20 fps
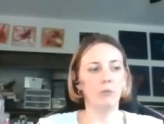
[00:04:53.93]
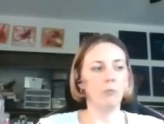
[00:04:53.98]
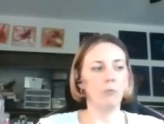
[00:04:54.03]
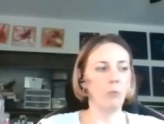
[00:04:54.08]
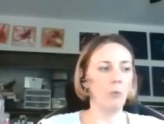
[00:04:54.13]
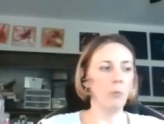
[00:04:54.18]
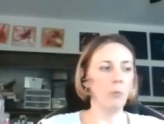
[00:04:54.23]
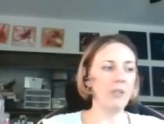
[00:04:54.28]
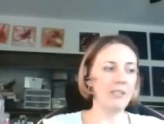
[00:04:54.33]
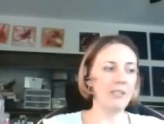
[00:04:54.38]

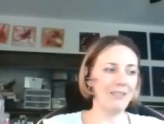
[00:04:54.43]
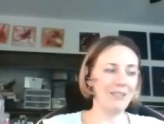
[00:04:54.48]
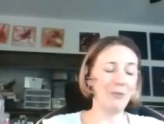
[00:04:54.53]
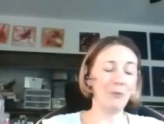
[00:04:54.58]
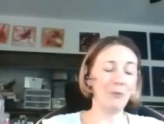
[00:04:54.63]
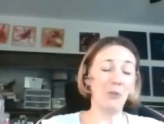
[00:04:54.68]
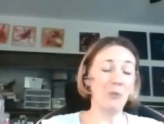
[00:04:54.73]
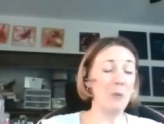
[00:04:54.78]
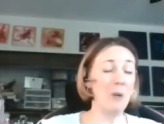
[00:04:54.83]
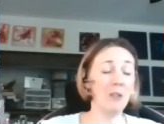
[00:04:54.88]
when we see the
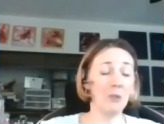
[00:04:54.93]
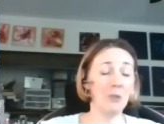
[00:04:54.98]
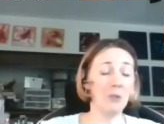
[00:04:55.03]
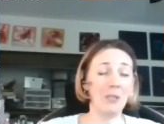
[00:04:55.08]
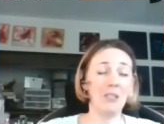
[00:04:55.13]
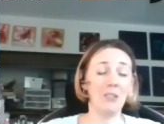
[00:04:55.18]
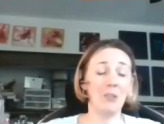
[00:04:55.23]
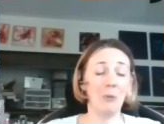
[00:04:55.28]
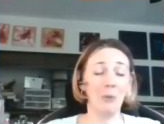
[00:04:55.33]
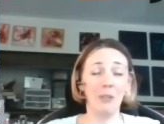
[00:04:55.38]
response
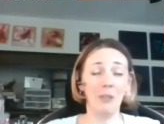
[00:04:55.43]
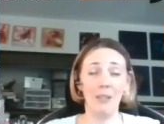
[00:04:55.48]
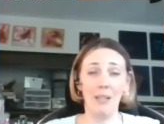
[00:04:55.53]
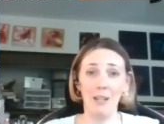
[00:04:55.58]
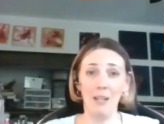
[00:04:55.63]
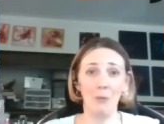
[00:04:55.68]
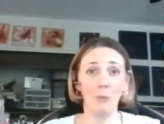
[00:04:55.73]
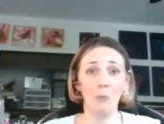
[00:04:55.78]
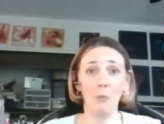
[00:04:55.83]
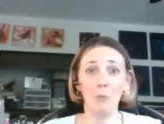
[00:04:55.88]
rates going
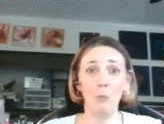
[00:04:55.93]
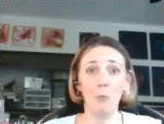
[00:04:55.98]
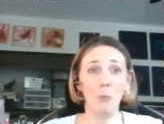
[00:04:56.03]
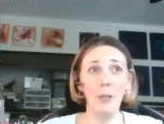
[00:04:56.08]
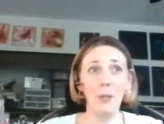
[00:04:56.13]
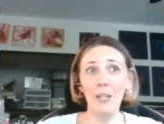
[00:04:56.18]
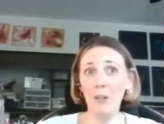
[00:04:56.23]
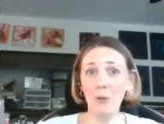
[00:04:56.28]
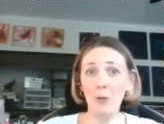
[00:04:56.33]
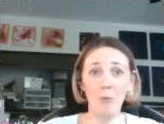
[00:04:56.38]
down,
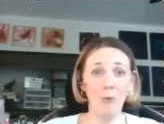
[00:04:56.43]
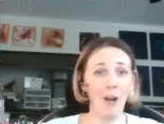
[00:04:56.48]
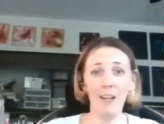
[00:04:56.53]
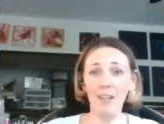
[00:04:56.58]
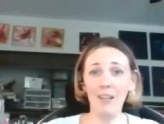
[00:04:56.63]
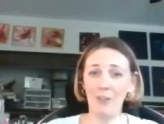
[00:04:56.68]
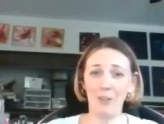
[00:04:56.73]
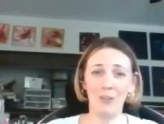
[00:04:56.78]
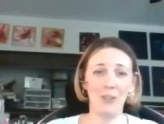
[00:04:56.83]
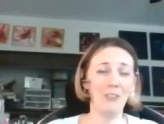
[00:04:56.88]
we know why
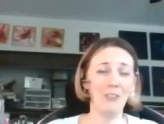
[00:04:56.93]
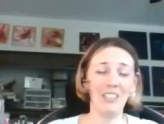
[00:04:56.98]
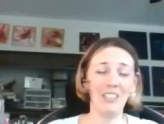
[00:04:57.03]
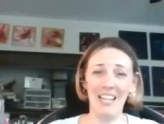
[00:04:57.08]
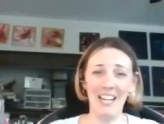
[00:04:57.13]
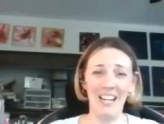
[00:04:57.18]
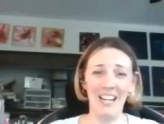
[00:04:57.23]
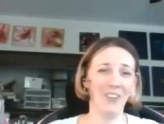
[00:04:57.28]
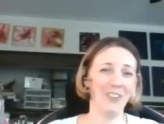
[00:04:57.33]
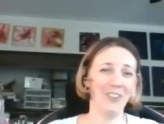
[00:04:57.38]
they're going
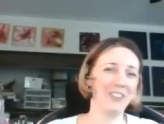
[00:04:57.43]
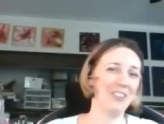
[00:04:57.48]
down.